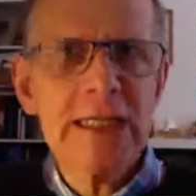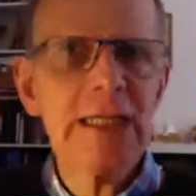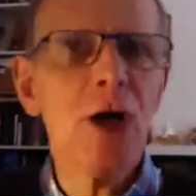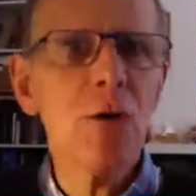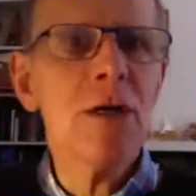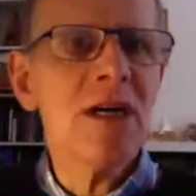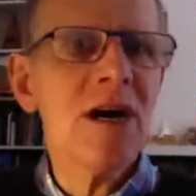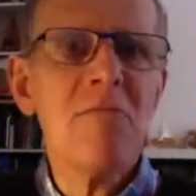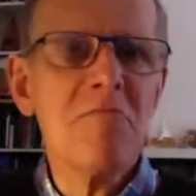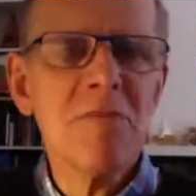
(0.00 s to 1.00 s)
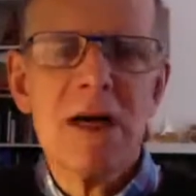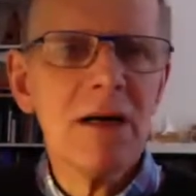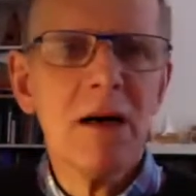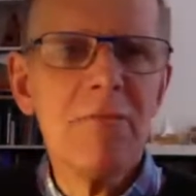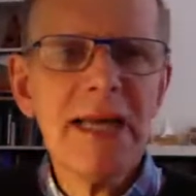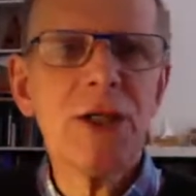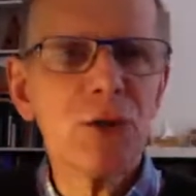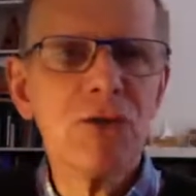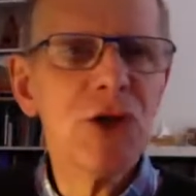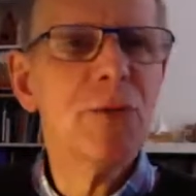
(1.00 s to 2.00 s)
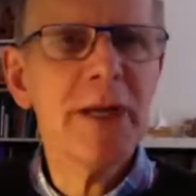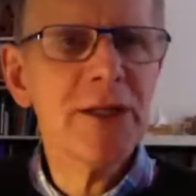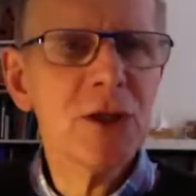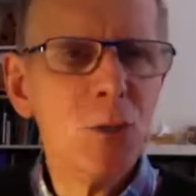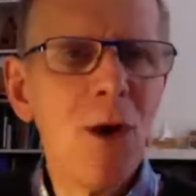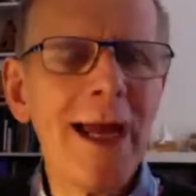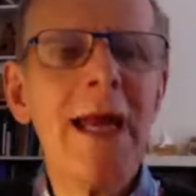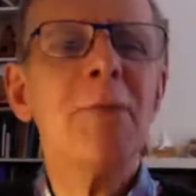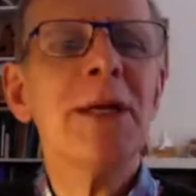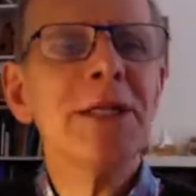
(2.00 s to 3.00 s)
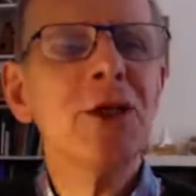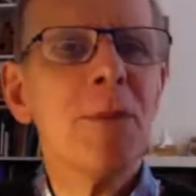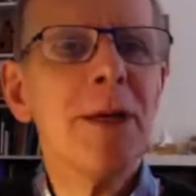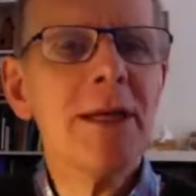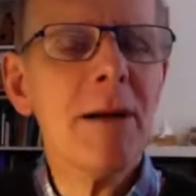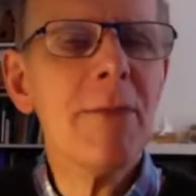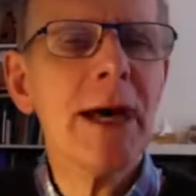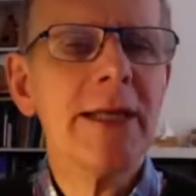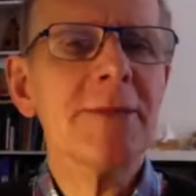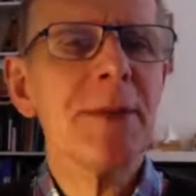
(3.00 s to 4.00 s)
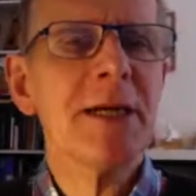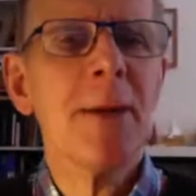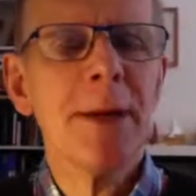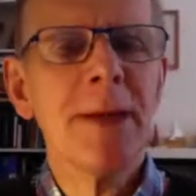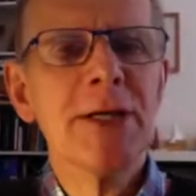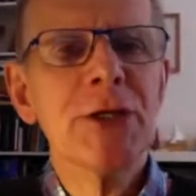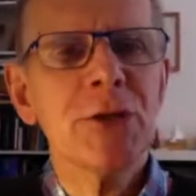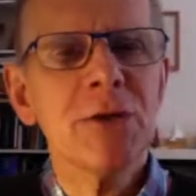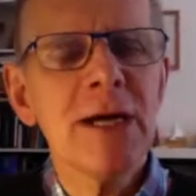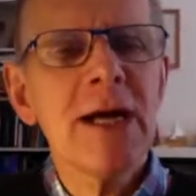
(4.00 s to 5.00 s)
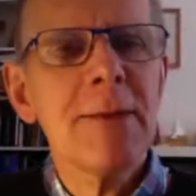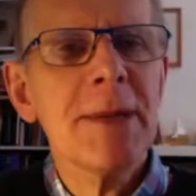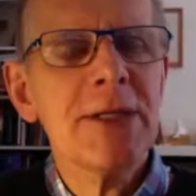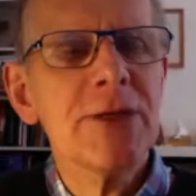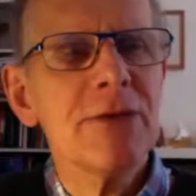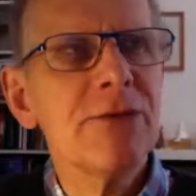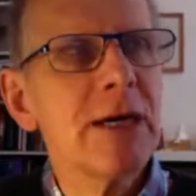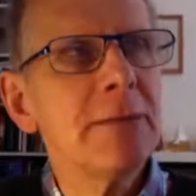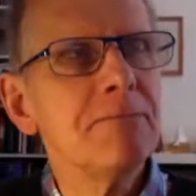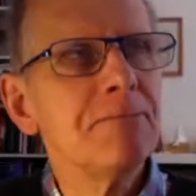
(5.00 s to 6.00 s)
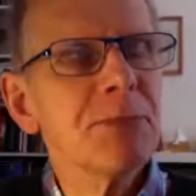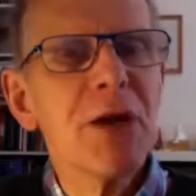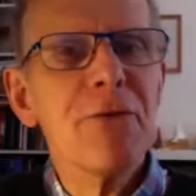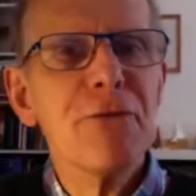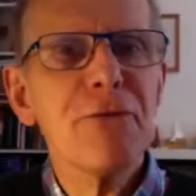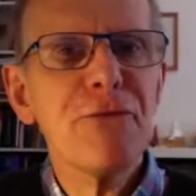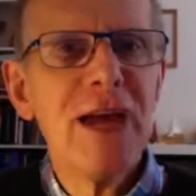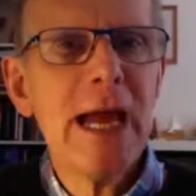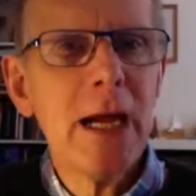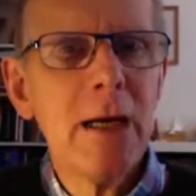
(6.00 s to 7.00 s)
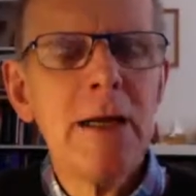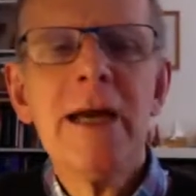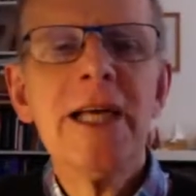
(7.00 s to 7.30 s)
Go a meter or 2 meters away. But it's not become that. It's become a matter of fear.